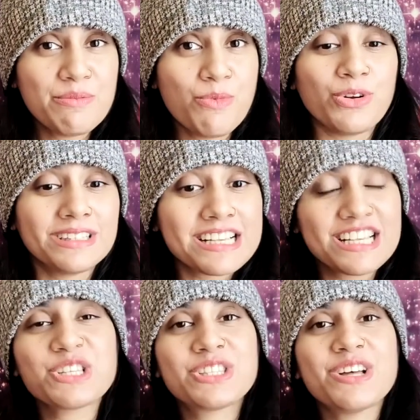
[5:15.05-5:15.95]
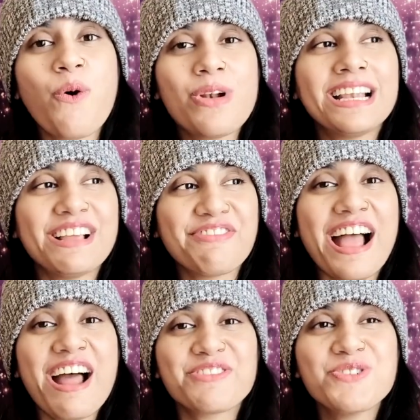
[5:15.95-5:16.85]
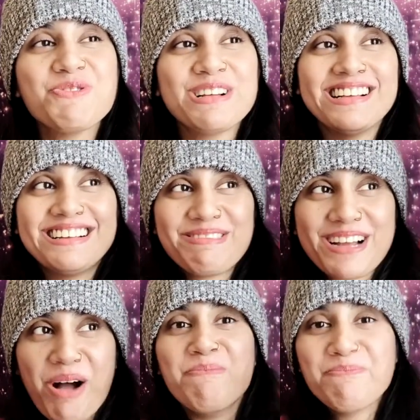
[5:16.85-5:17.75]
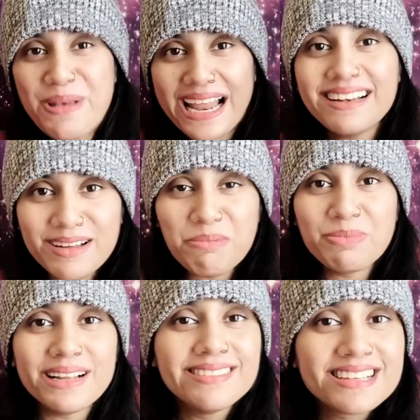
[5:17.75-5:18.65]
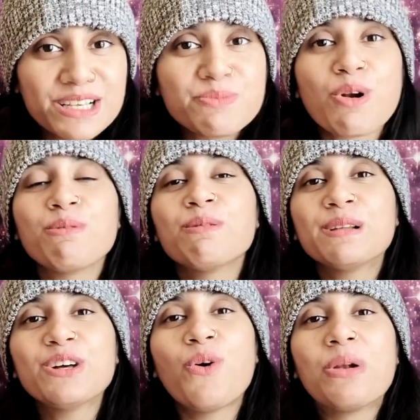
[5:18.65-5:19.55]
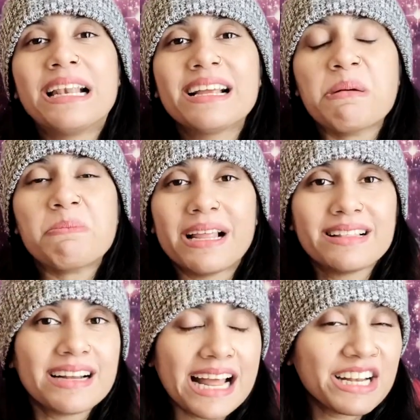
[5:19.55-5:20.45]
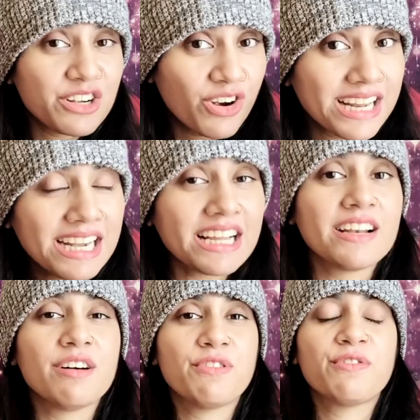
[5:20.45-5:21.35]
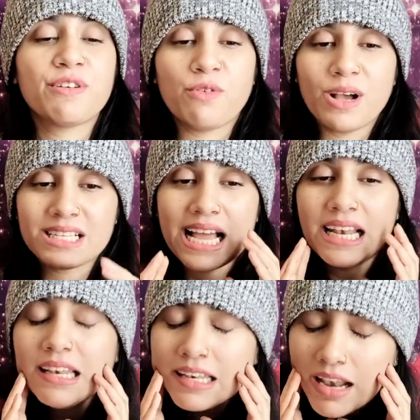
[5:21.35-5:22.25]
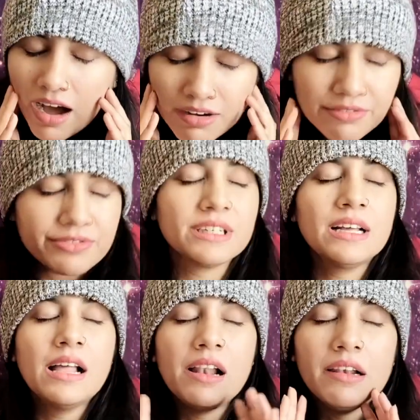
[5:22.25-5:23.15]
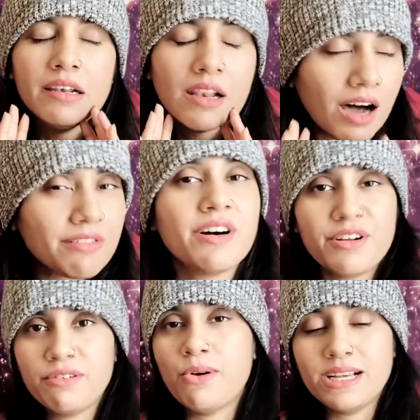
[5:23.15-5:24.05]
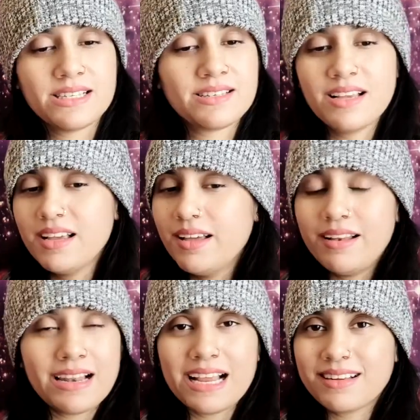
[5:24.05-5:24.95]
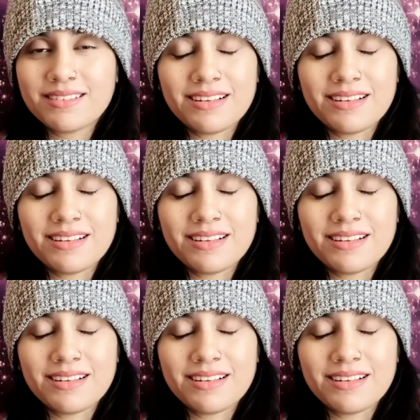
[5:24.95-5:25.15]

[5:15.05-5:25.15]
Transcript: This is the only, if I have to complain, this is probably the only complaint, that I did not get enough of her voice. I love her voice. Like,